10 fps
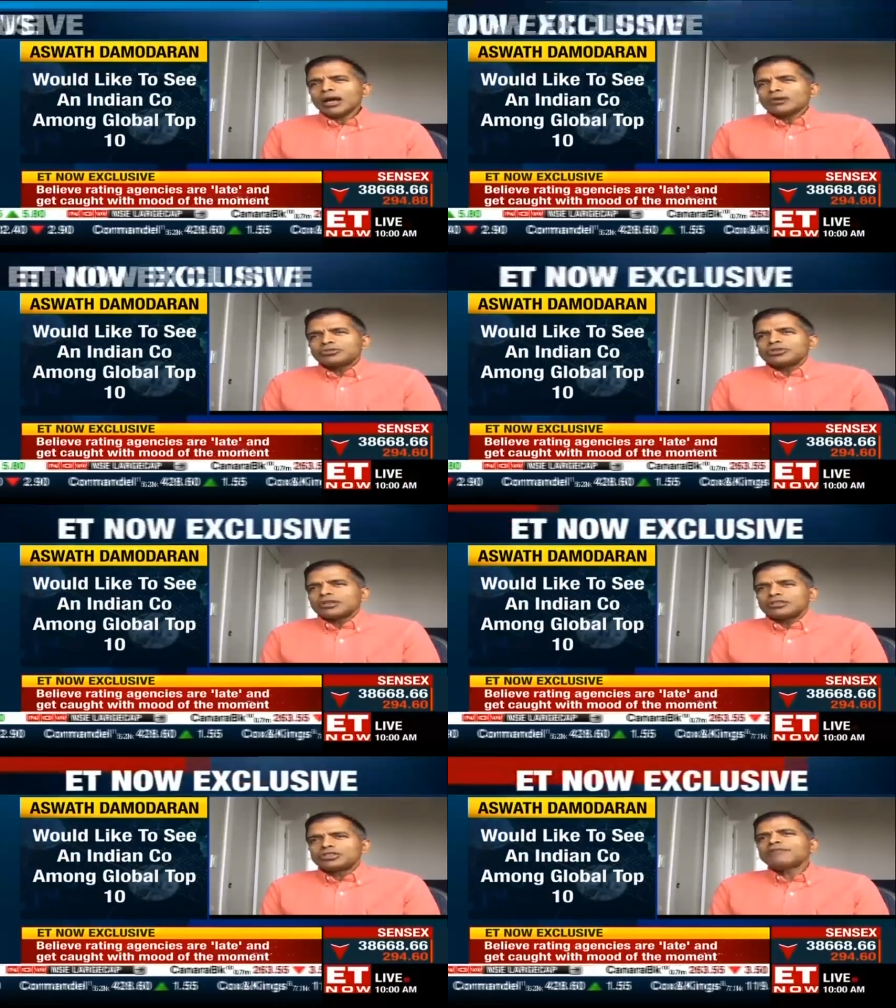how
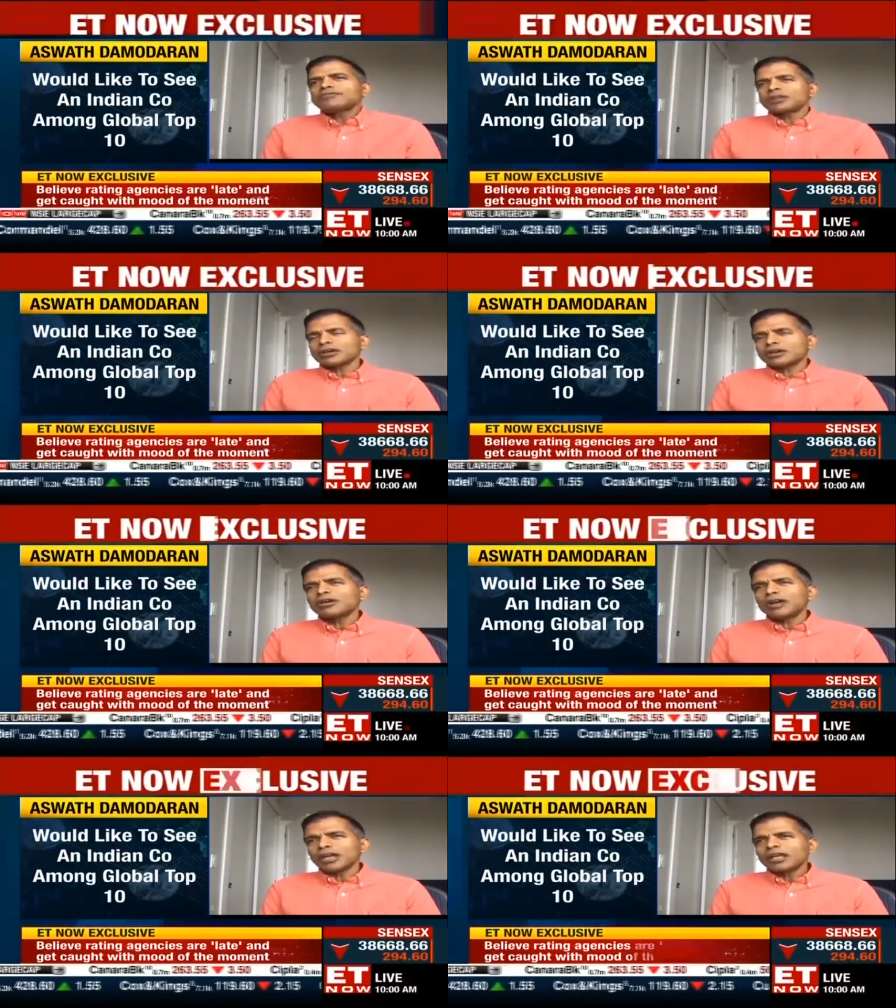sh- shifts are
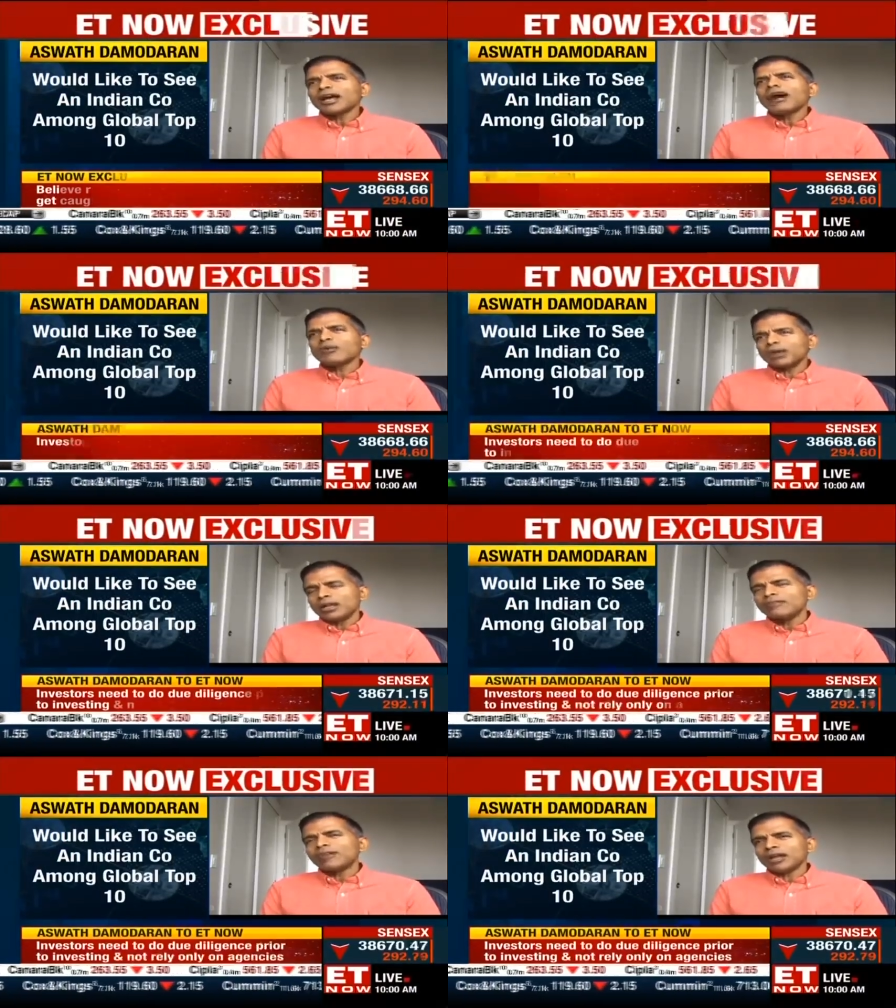occurring in how we
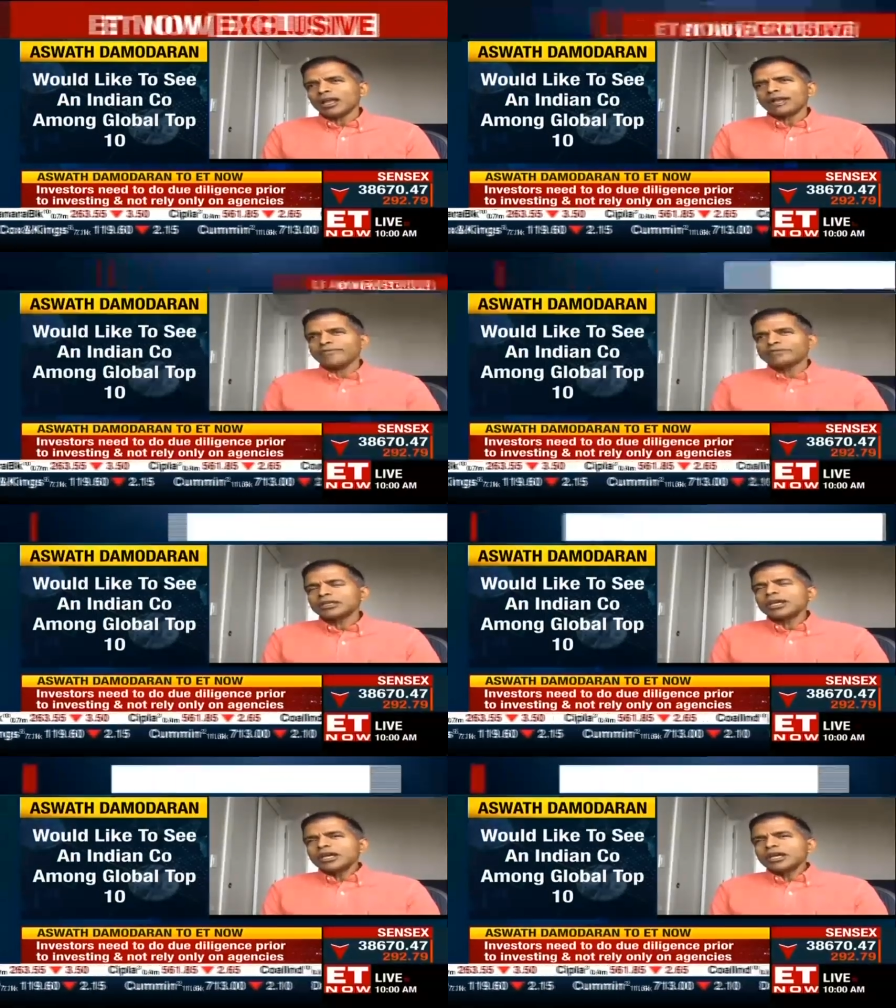live our lives.